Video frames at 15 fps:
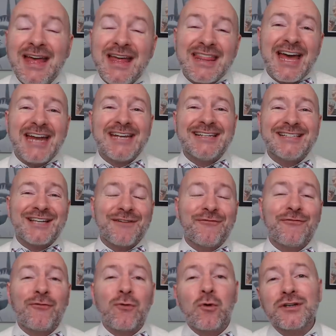That is a
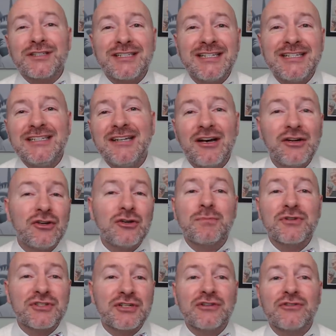
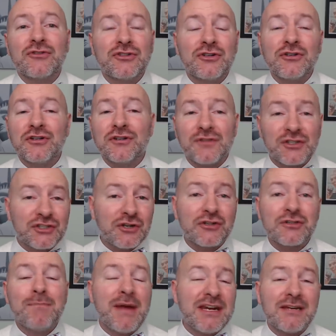1400% return if the
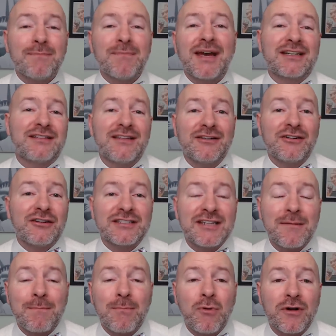shares make it back to there at
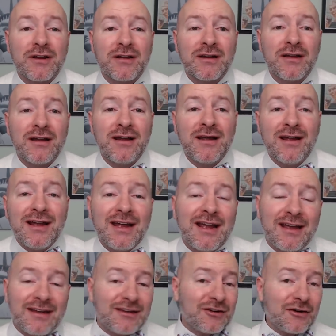some point.
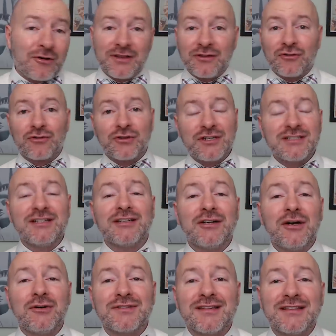Uh, you know, and the reasoning
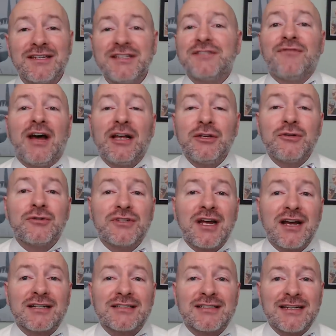goes that these value
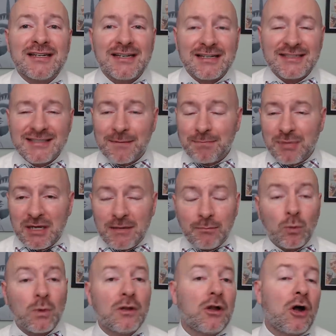stocks is, is that
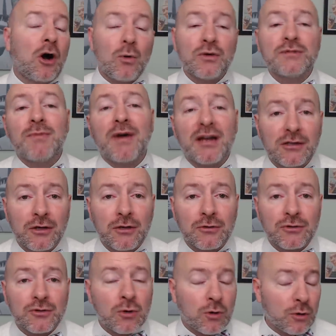people will always buy
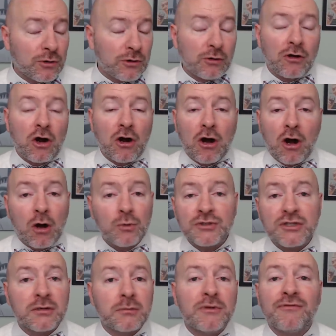clothes or they're
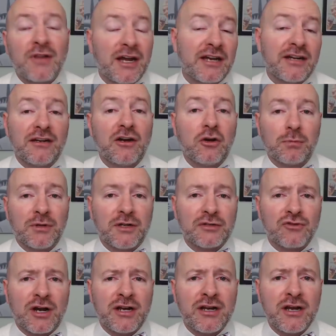always going to be flying in
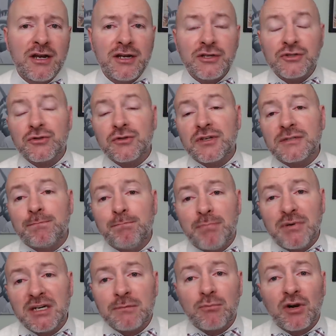airplanes, right? So these
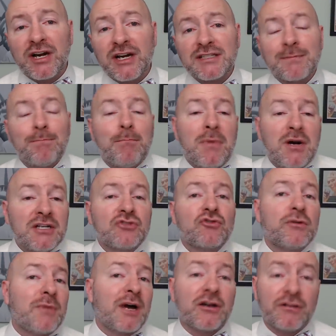big brands must
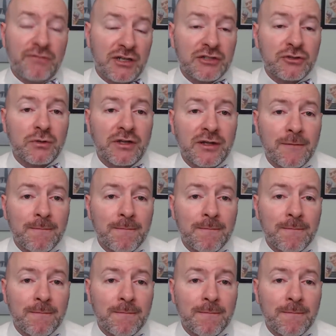rebound eventually.